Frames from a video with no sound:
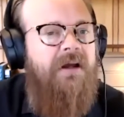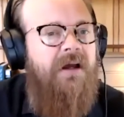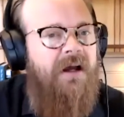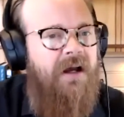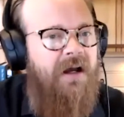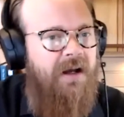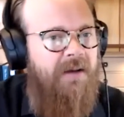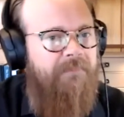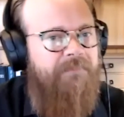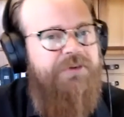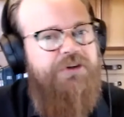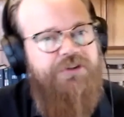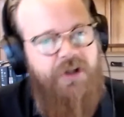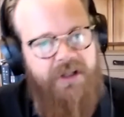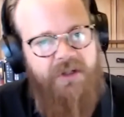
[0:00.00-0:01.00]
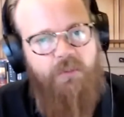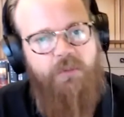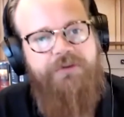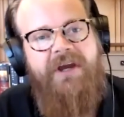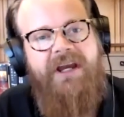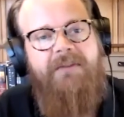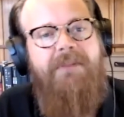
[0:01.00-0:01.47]
Tertullian
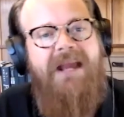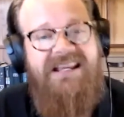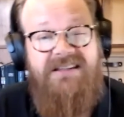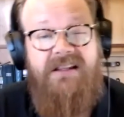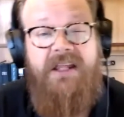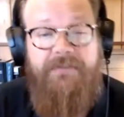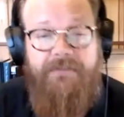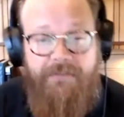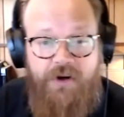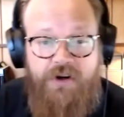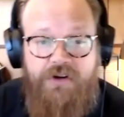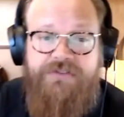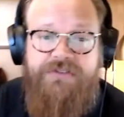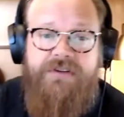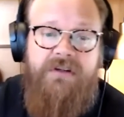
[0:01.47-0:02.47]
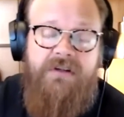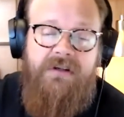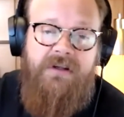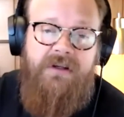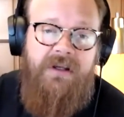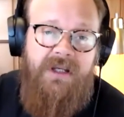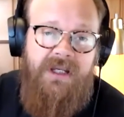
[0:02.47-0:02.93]
was like basically the first
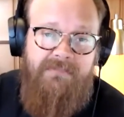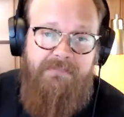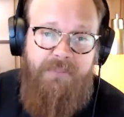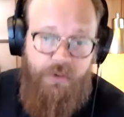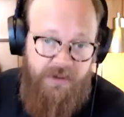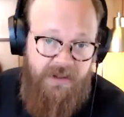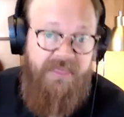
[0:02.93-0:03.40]
important